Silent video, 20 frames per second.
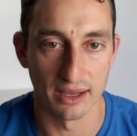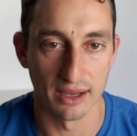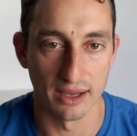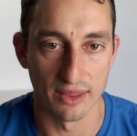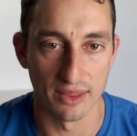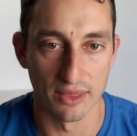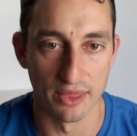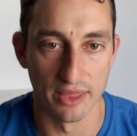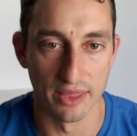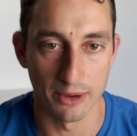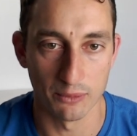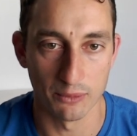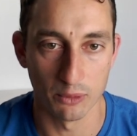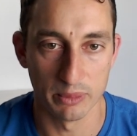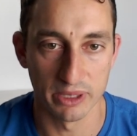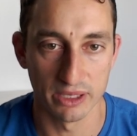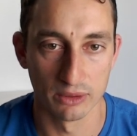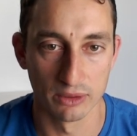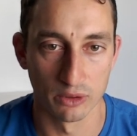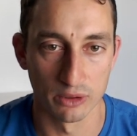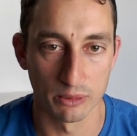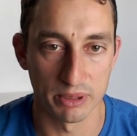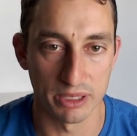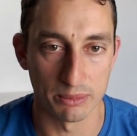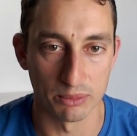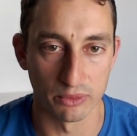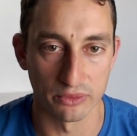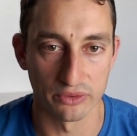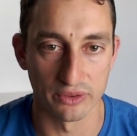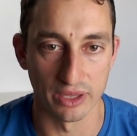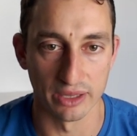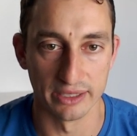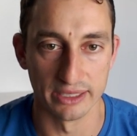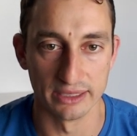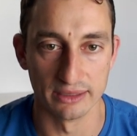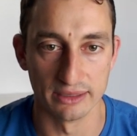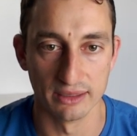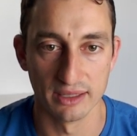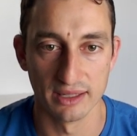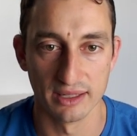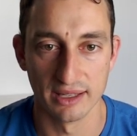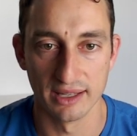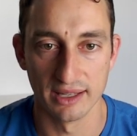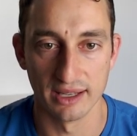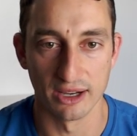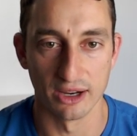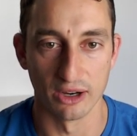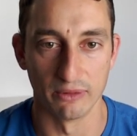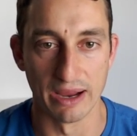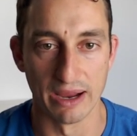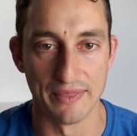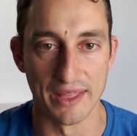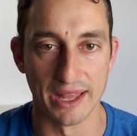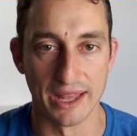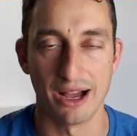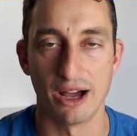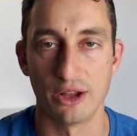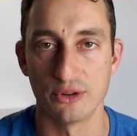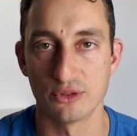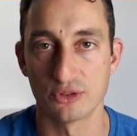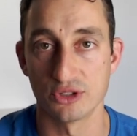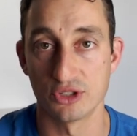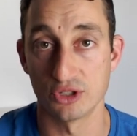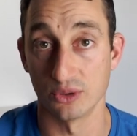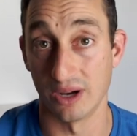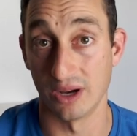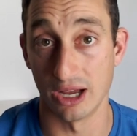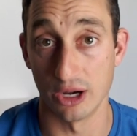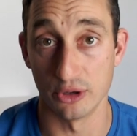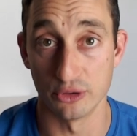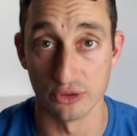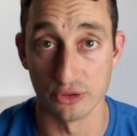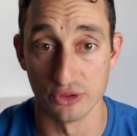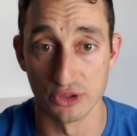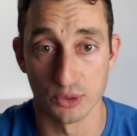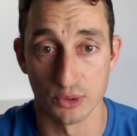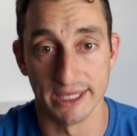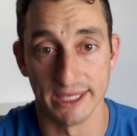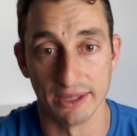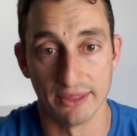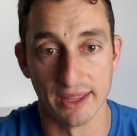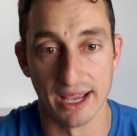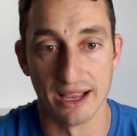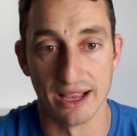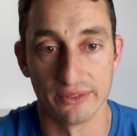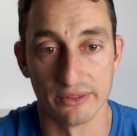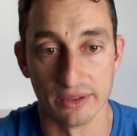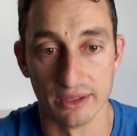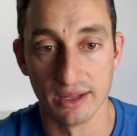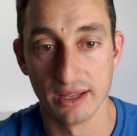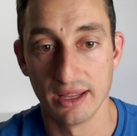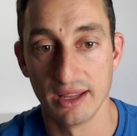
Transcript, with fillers: there will be a lot of people selling around that one hundred to one hundred twenty thousand.